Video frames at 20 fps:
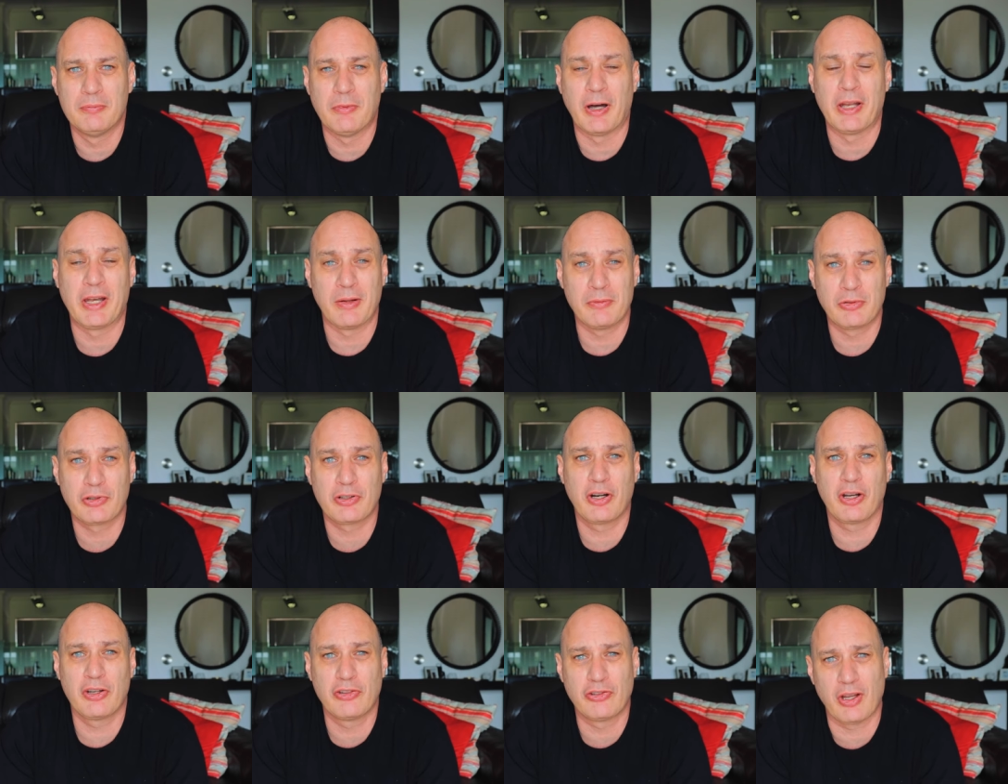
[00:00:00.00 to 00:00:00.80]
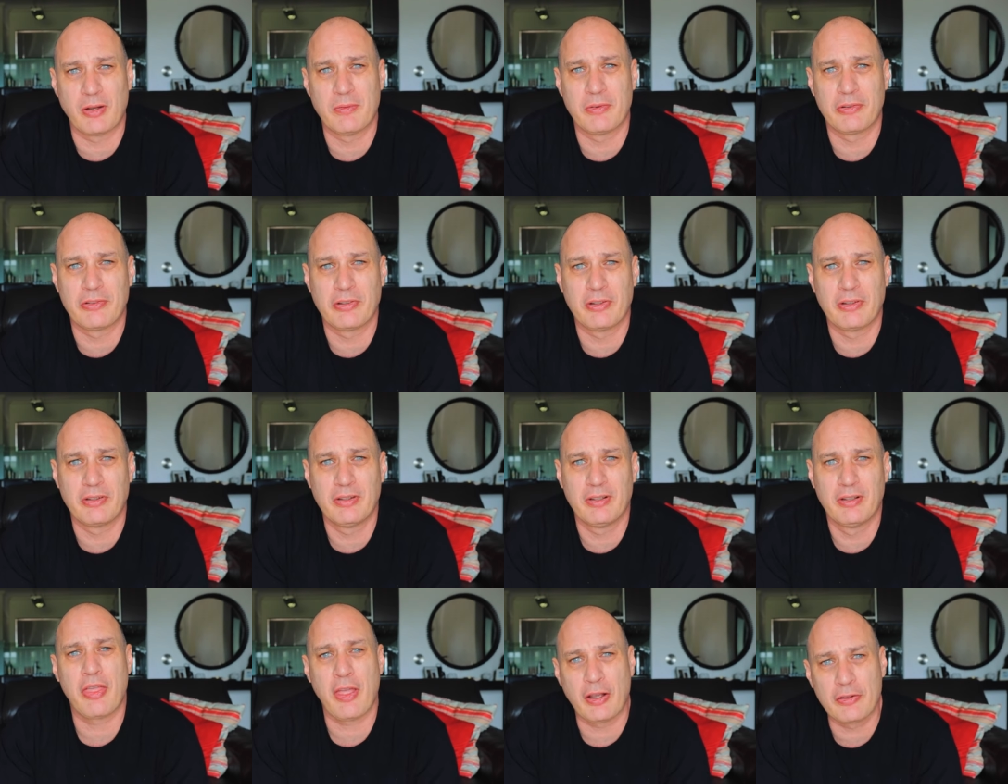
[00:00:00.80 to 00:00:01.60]
My name's Craig Jamieson.
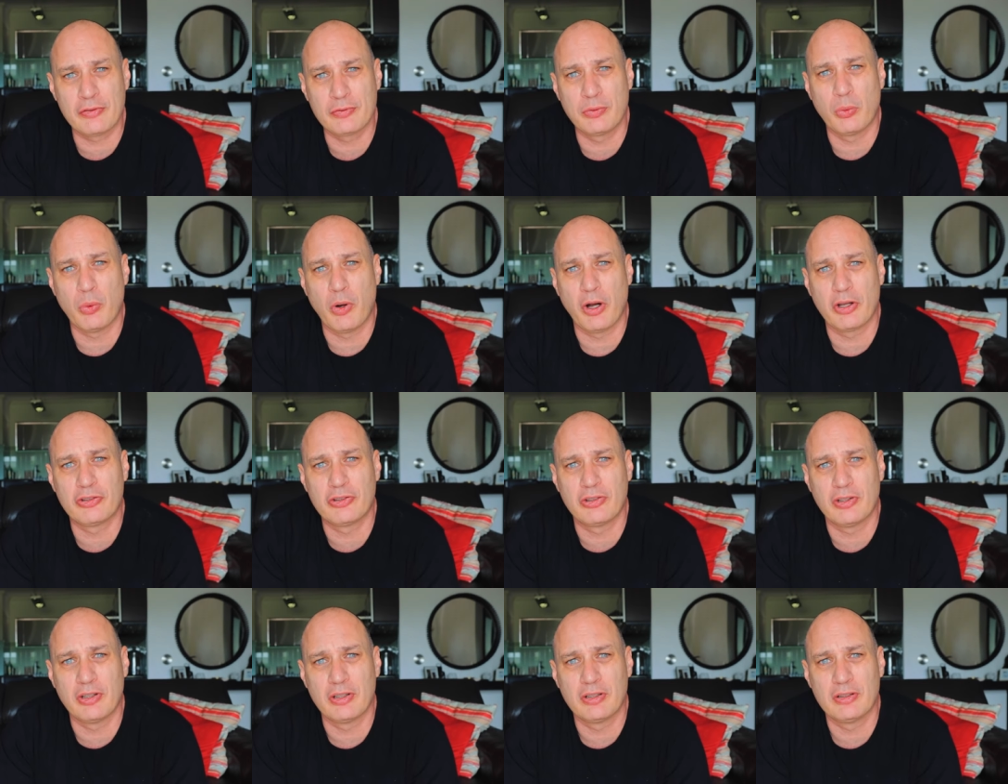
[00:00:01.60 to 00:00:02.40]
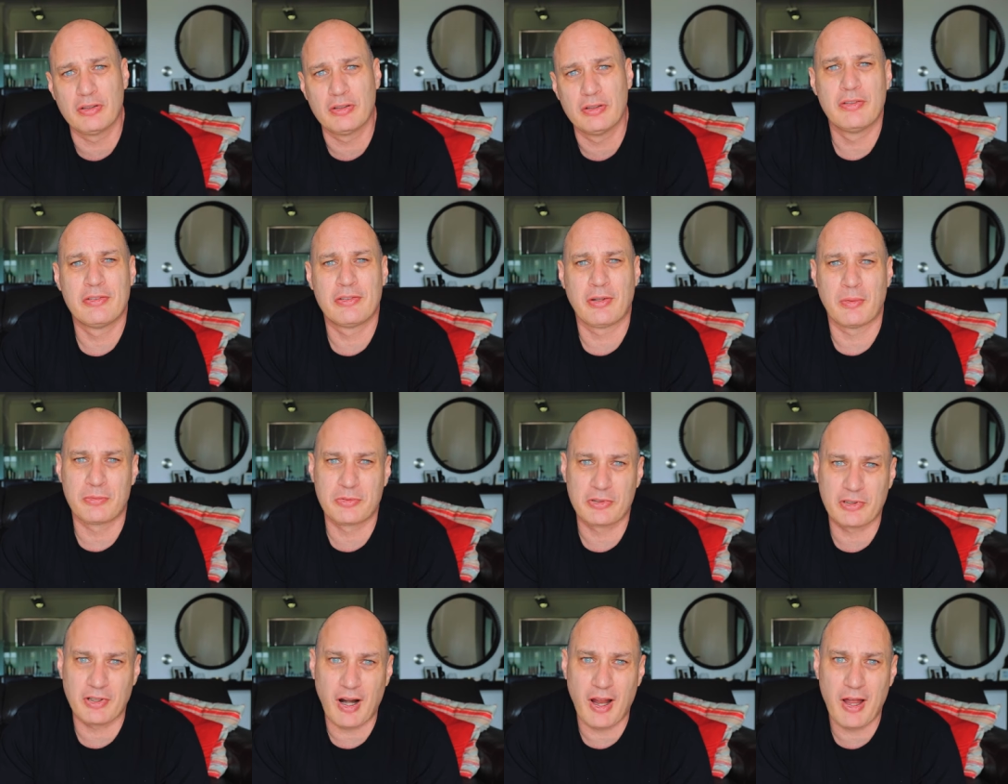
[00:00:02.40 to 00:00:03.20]
Thanks for watching.
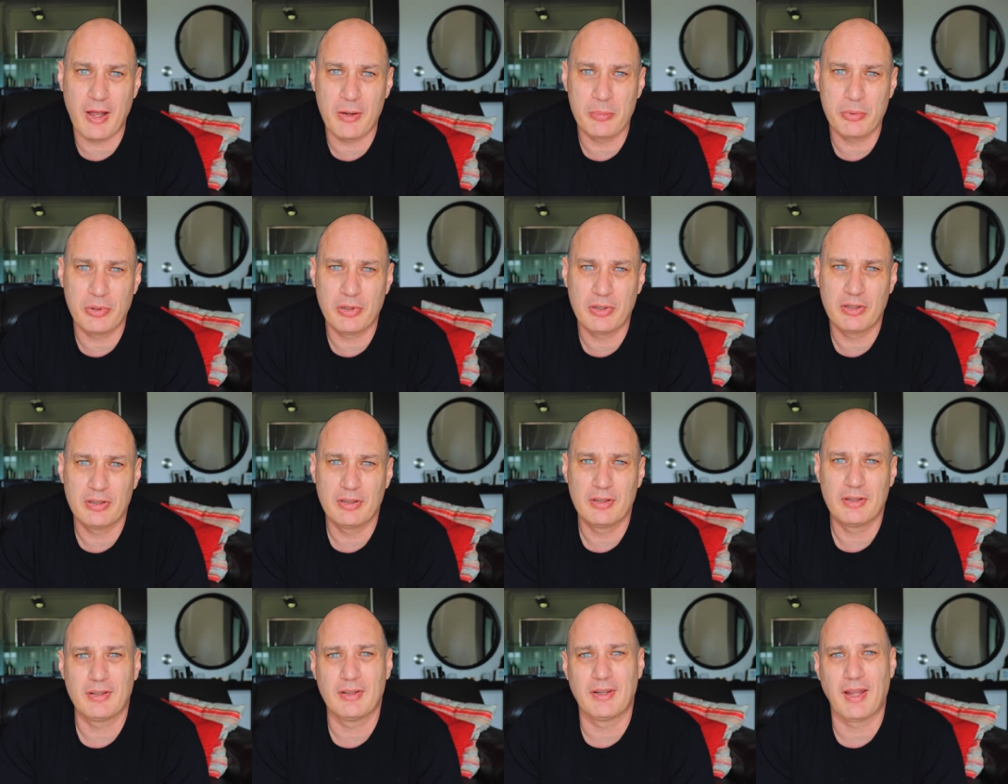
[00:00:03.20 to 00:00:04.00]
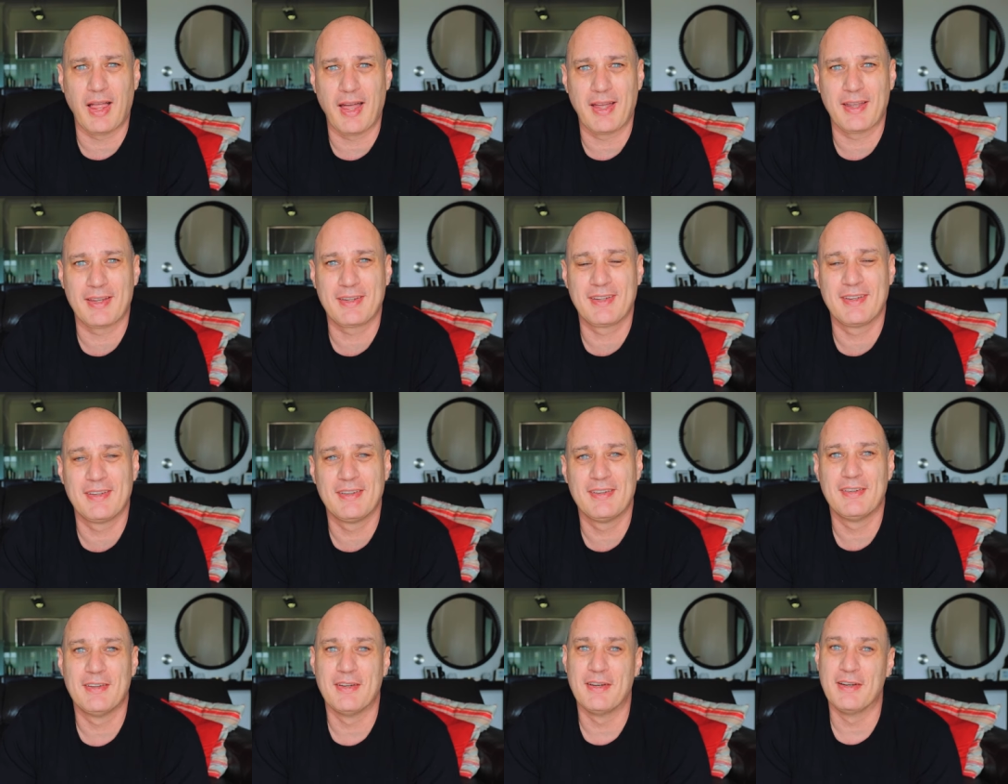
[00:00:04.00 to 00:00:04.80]
Subscribe,
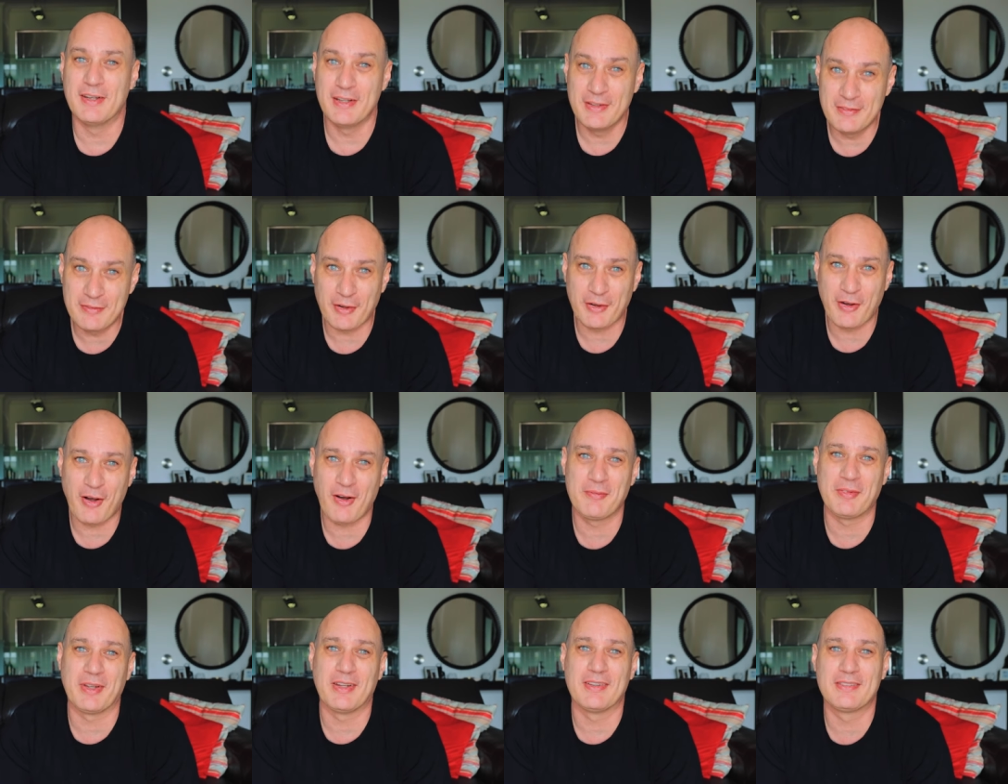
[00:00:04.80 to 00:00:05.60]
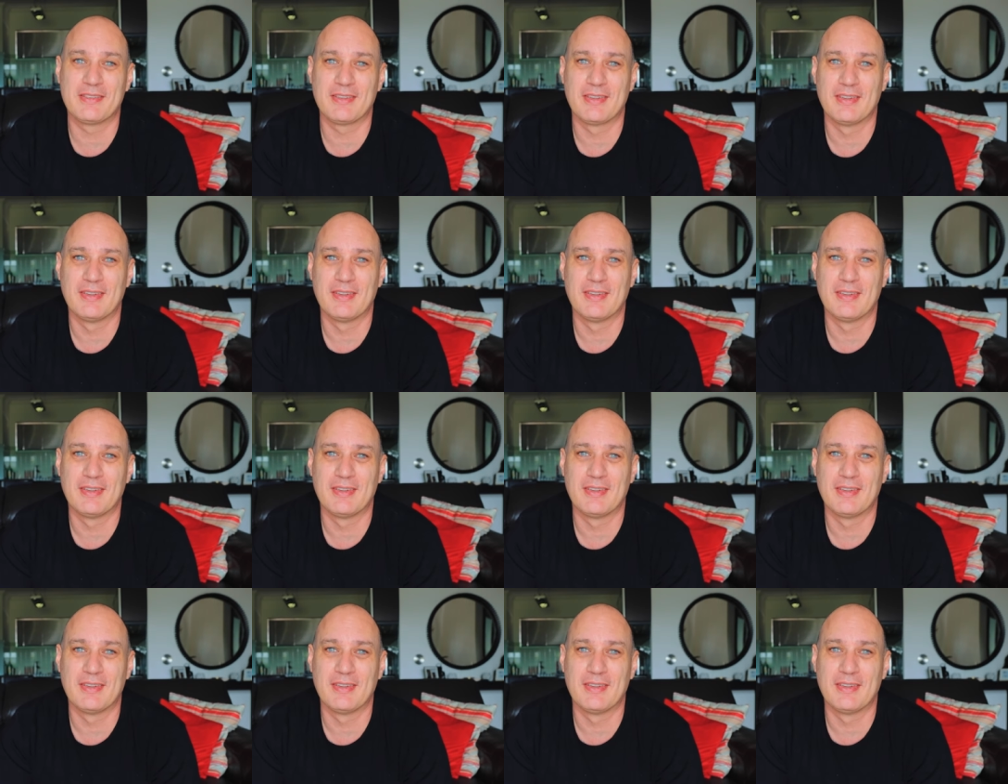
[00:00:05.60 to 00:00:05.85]
like, leave a comment.